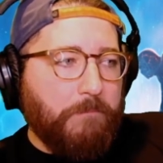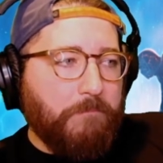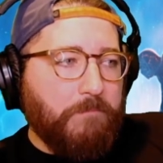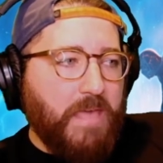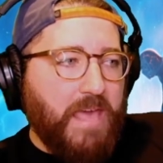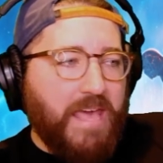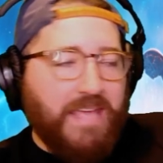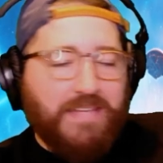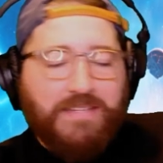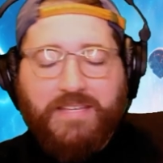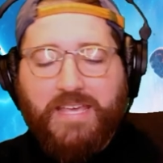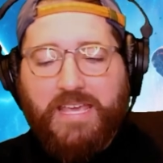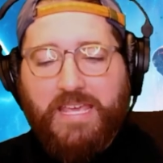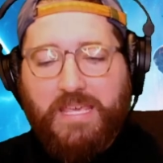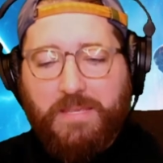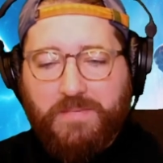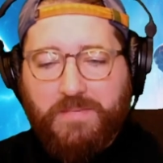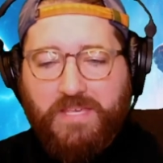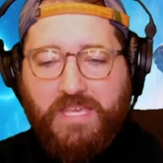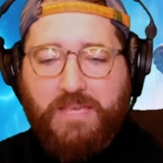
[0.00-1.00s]

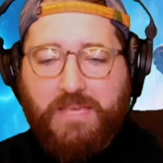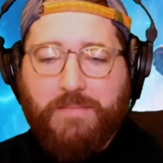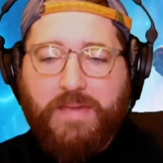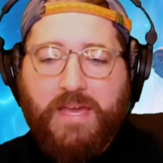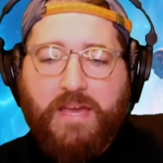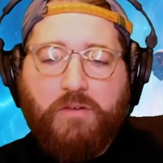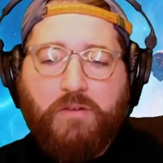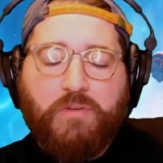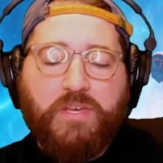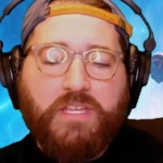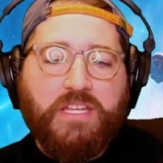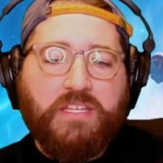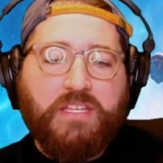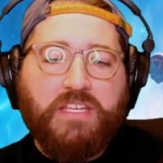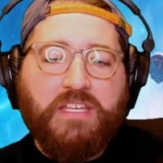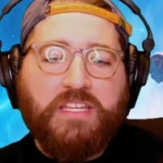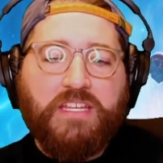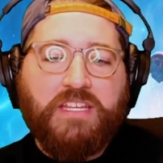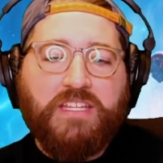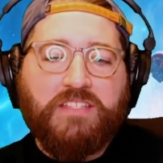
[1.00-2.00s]
Endgame came out and
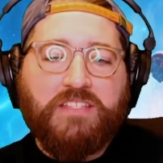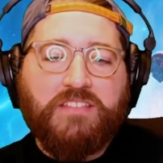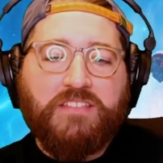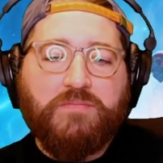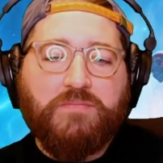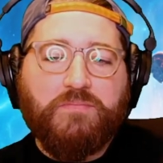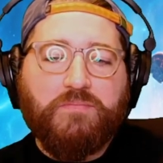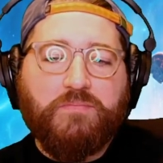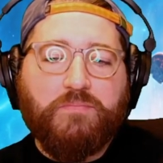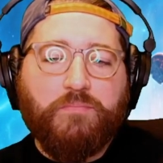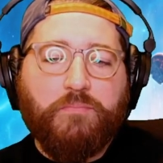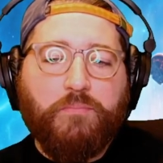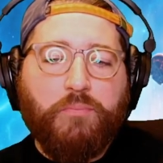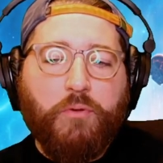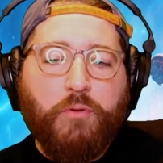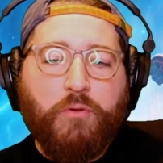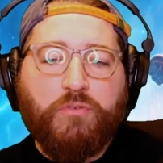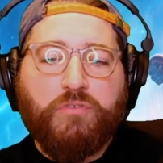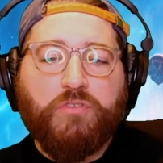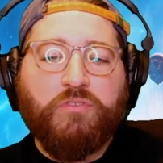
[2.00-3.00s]
it
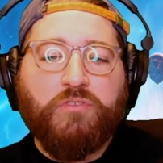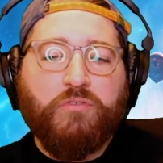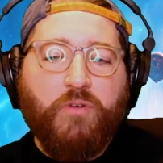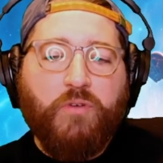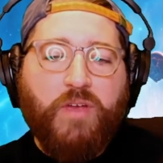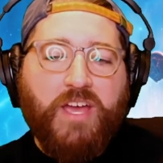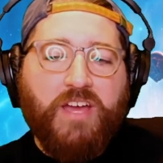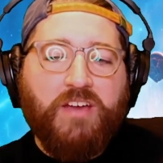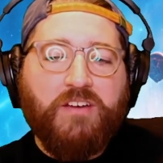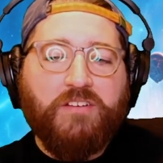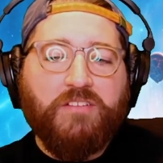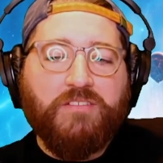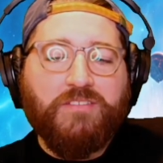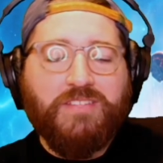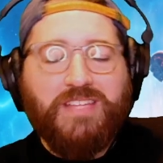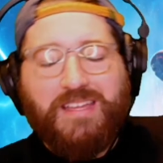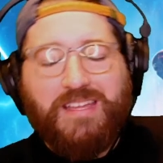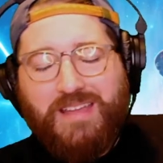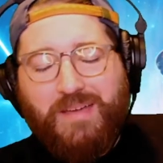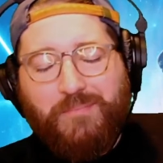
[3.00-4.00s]
broke new ground.
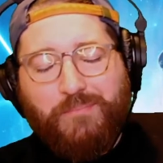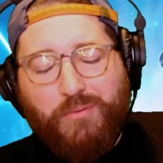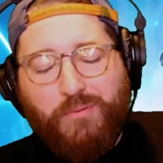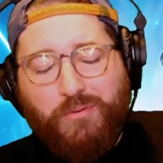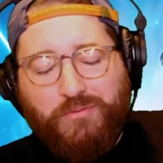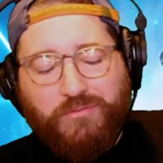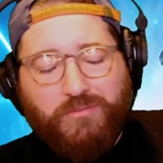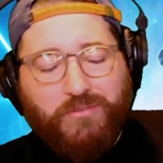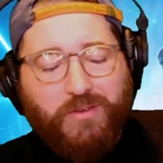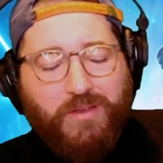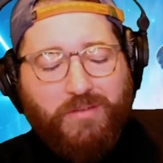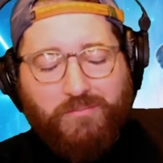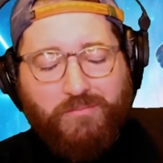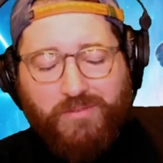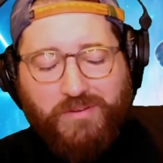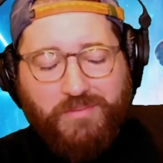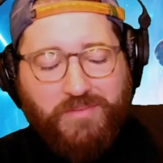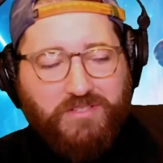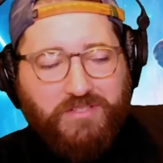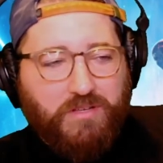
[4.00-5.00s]
Not broke new ground.
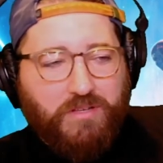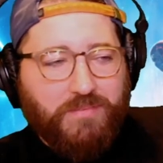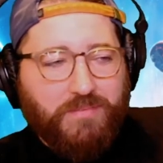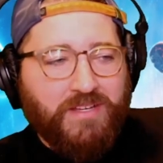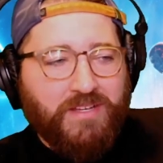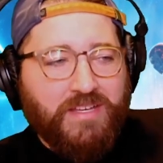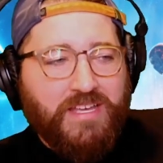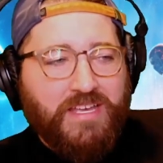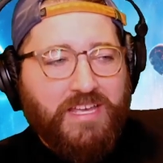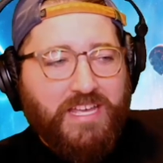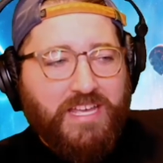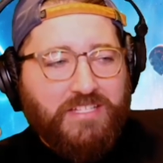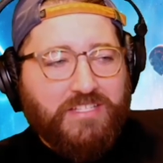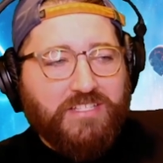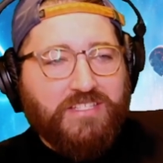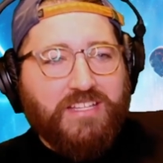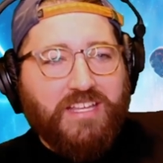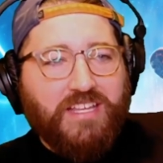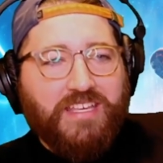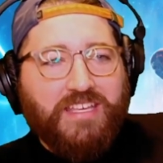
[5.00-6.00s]
What am I talking about? It
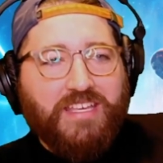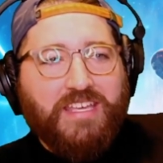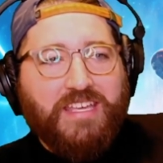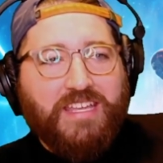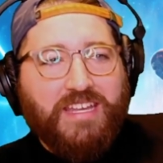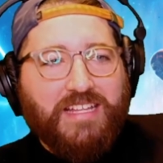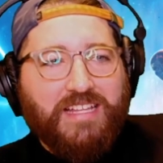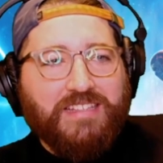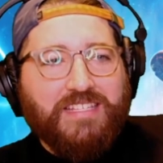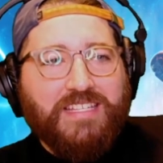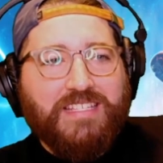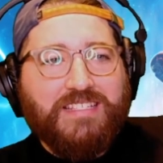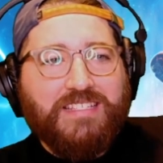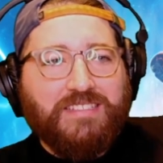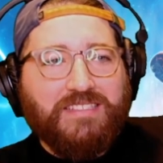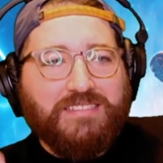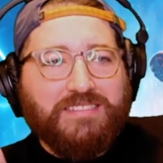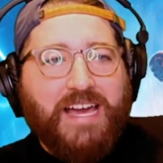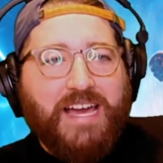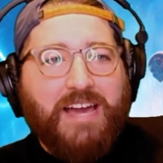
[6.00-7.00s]
just like it at least
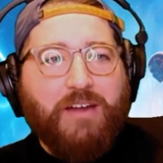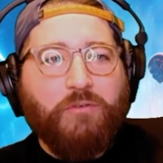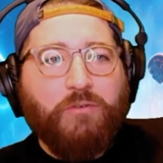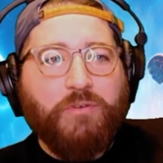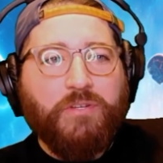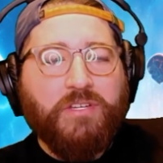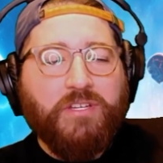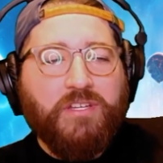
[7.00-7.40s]
allowed